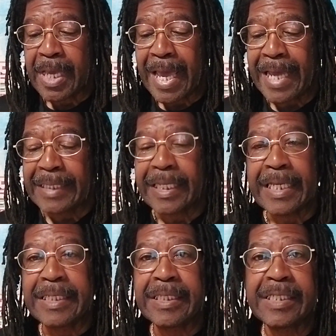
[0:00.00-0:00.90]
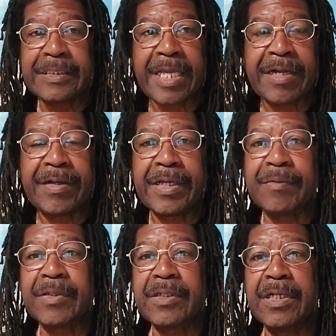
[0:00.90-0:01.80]
And in this area
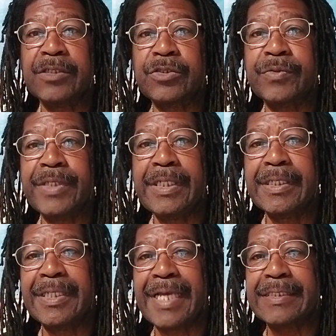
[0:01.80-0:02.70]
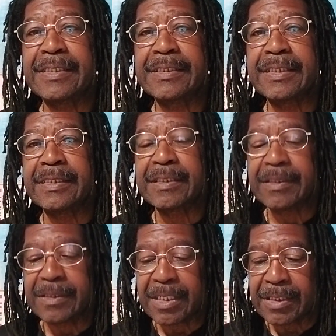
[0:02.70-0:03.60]
of the country, Lexington,
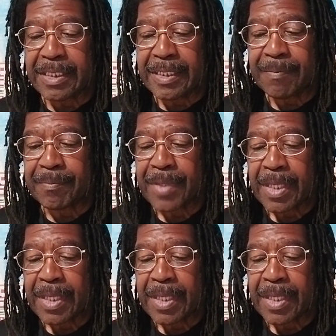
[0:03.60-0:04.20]
Kentucky,